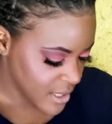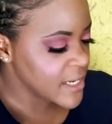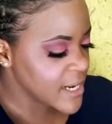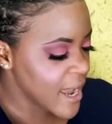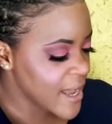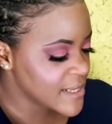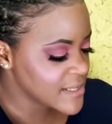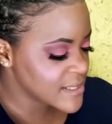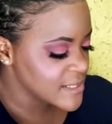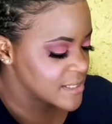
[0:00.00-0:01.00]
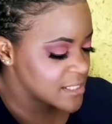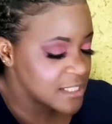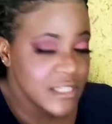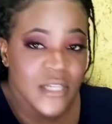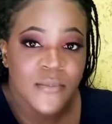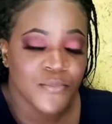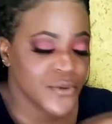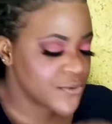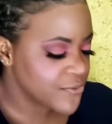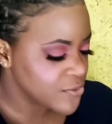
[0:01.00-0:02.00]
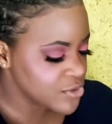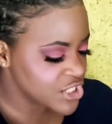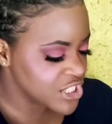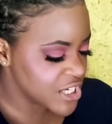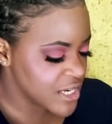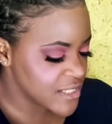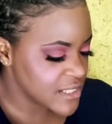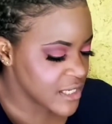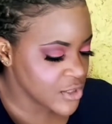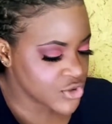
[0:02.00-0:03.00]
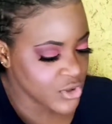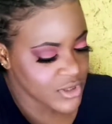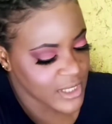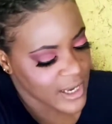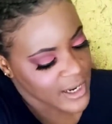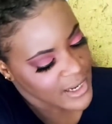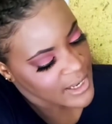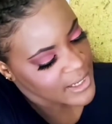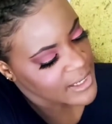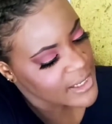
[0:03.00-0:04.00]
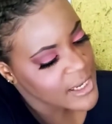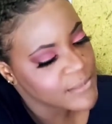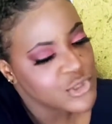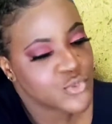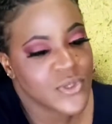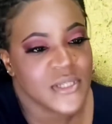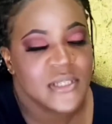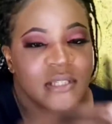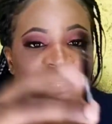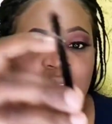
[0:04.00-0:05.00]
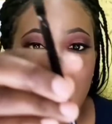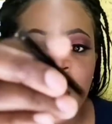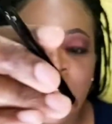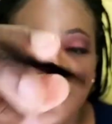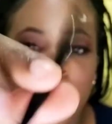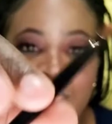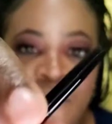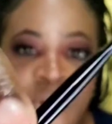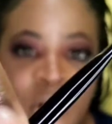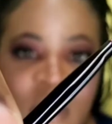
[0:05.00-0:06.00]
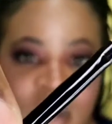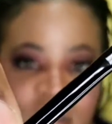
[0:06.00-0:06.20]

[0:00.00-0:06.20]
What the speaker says: It has 16 beautiful shades in total, and it comes with this small